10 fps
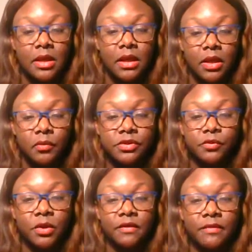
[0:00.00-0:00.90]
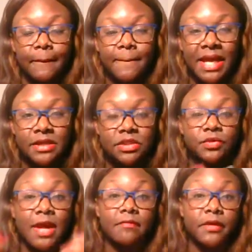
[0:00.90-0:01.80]
And it was one of the best
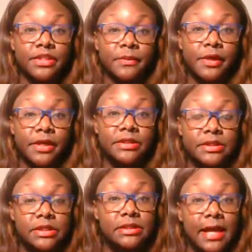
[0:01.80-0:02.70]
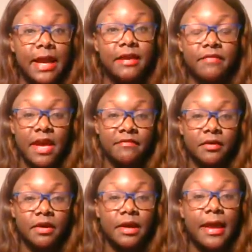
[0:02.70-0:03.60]
travel experiences I have
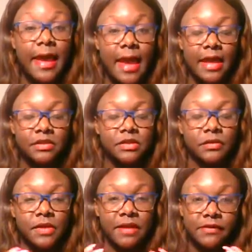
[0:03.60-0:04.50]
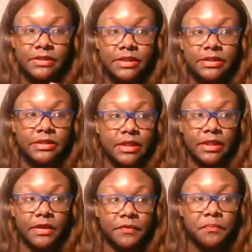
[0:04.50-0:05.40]
ever had. So, ever since
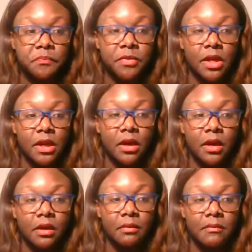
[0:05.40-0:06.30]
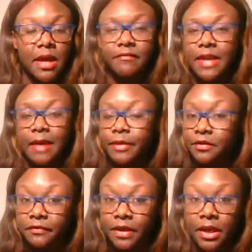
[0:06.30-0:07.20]
then, um, I've not been
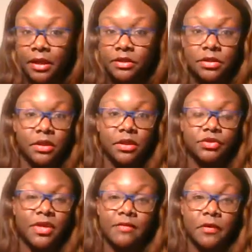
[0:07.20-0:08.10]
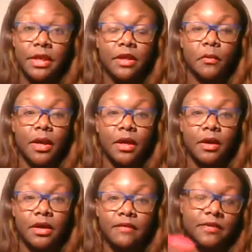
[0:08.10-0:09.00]
afraid to travel
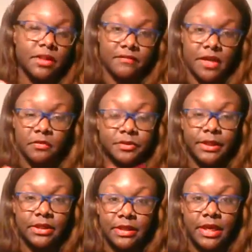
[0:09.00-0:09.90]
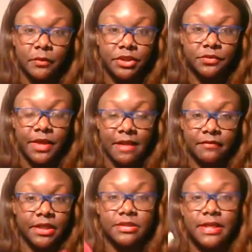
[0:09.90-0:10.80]
anywhere, even if I don't speak the language. We have
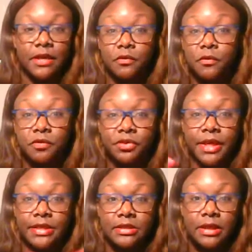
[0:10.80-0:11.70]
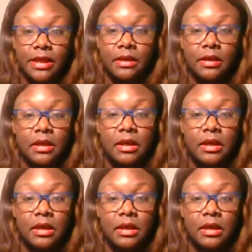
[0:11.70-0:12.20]
things like Google Translate.